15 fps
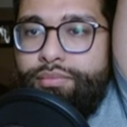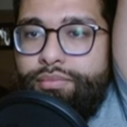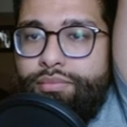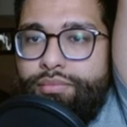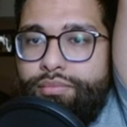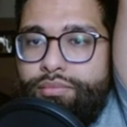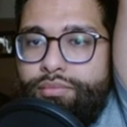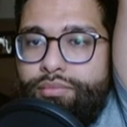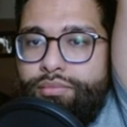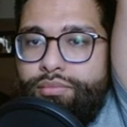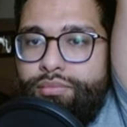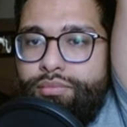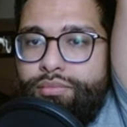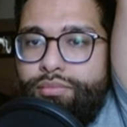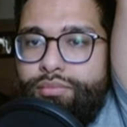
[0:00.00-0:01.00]

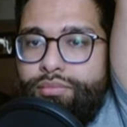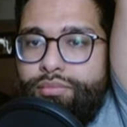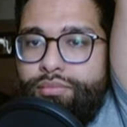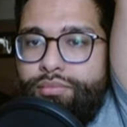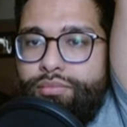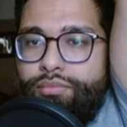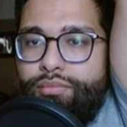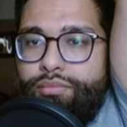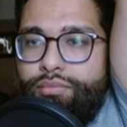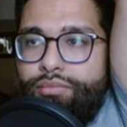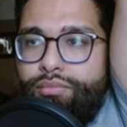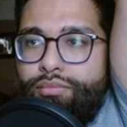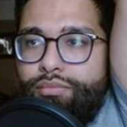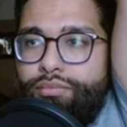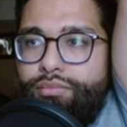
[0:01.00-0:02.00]
Nothing is said.